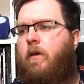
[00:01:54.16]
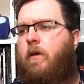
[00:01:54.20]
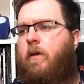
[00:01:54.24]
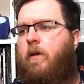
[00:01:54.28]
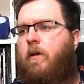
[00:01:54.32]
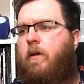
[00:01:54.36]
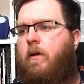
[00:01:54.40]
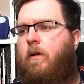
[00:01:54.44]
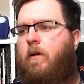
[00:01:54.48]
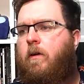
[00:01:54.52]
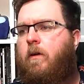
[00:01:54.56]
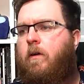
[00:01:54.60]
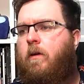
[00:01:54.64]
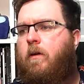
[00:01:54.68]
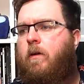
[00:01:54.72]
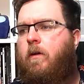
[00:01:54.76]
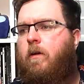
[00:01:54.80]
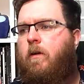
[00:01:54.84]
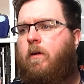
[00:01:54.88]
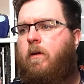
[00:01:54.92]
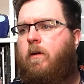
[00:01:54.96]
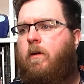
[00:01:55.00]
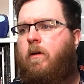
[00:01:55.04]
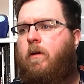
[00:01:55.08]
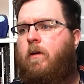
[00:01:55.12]

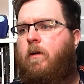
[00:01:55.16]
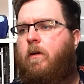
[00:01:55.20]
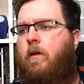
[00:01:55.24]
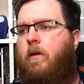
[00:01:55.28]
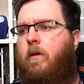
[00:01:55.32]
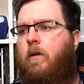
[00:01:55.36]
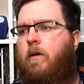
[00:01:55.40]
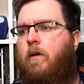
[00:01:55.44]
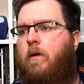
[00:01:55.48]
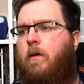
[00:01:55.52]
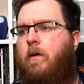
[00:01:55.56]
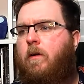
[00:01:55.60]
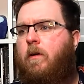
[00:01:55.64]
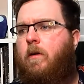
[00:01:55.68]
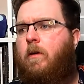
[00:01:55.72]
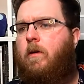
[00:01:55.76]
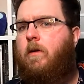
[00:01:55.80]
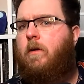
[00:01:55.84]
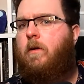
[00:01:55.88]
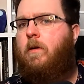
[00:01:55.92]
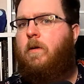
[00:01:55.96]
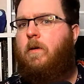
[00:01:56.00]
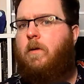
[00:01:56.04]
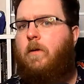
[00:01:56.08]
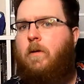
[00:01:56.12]

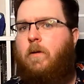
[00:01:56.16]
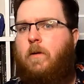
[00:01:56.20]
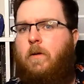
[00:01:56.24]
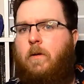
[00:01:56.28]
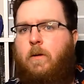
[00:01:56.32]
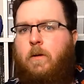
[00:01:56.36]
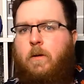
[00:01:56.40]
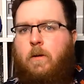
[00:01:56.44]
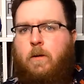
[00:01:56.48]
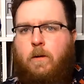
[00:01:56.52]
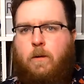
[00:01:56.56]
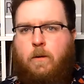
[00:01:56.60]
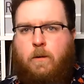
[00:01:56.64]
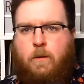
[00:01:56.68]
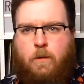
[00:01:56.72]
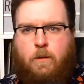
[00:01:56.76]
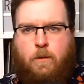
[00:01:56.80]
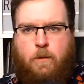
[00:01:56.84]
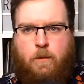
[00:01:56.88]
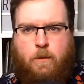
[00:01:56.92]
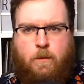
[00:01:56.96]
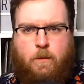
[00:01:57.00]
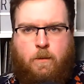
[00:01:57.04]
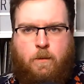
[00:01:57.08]
Nobody speaks.